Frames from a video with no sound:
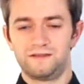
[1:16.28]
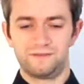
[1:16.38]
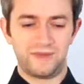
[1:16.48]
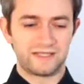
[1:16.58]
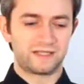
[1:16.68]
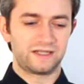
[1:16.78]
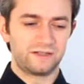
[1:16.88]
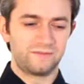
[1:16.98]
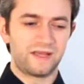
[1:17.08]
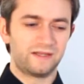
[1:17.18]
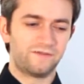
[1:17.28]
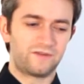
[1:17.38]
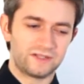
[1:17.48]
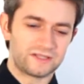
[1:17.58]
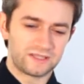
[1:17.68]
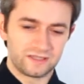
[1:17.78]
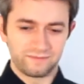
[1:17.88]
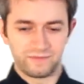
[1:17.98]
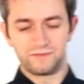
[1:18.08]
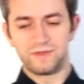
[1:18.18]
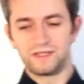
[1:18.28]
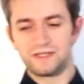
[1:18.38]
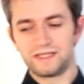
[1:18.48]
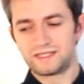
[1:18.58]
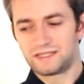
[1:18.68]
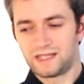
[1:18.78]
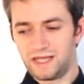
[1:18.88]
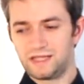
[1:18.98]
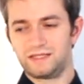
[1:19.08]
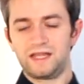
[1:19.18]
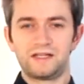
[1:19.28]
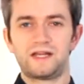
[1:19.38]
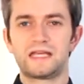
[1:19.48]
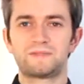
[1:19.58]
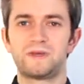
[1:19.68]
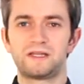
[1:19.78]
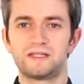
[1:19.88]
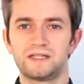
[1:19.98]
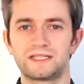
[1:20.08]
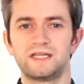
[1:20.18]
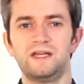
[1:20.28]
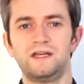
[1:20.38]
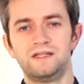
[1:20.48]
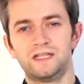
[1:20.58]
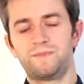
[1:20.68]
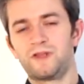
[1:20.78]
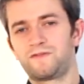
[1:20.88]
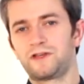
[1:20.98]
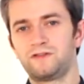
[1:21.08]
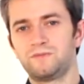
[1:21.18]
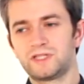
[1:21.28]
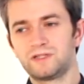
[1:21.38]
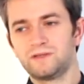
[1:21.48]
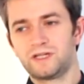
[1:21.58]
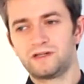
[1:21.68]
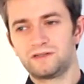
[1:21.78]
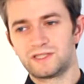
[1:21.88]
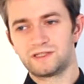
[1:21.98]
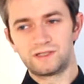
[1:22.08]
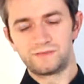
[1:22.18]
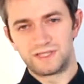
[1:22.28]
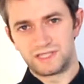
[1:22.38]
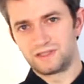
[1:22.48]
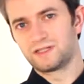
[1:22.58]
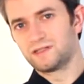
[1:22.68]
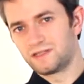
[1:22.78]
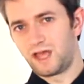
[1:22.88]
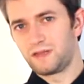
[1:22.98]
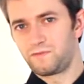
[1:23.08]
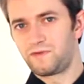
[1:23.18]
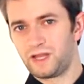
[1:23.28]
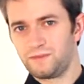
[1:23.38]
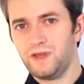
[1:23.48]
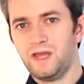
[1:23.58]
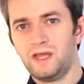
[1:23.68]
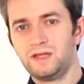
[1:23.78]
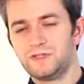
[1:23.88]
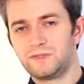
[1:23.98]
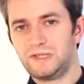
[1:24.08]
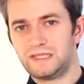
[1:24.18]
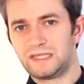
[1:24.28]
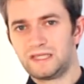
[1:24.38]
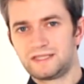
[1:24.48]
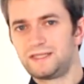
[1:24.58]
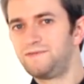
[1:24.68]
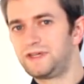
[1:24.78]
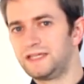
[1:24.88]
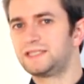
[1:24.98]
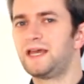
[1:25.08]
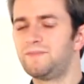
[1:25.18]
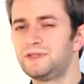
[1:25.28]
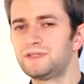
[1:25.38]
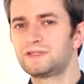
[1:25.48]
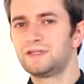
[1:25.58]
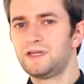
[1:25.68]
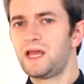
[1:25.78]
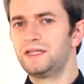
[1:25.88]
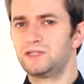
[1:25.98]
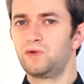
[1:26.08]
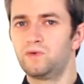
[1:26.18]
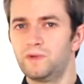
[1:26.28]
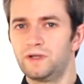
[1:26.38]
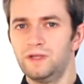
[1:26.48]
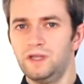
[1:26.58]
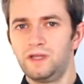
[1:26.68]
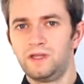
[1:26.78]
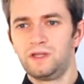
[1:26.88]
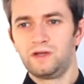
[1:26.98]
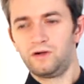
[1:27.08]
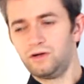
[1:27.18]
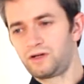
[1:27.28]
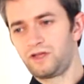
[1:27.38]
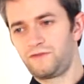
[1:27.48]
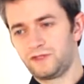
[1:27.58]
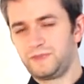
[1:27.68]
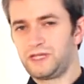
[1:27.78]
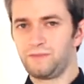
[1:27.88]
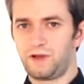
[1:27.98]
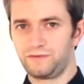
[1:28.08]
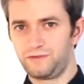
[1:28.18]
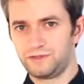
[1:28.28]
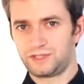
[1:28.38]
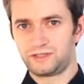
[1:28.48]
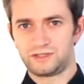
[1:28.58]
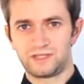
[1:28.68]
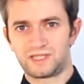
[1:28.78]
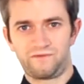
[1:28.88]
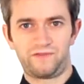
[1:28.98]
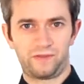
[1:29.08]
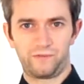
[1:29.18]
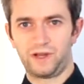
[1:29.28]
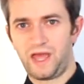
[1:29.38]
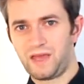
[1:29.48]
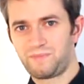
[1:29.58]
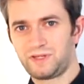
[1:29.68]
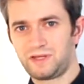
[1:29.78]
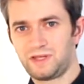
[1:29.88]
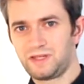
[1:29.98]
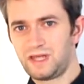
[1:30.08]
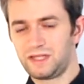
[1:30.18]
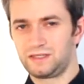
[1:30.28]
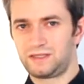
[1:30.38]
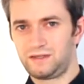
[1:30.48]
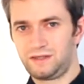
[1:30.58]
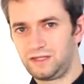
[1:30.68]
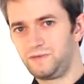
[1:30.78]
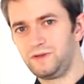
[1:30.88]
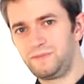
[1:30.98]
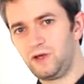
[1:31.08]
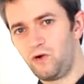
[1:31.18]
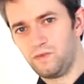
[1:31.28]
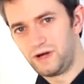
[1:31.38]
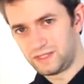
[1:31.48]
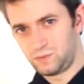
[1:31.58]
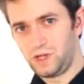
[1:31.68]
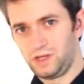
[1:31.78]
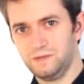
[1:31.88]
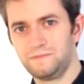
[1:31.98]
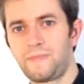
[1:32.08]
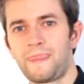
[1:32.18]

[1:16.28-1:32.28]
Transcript: basically the main difference between this and the other aspect is that Perfektum is only concerned with certain time frame, which means something has happened and is over. Or if you speak about future, something will happen and it will be over as well.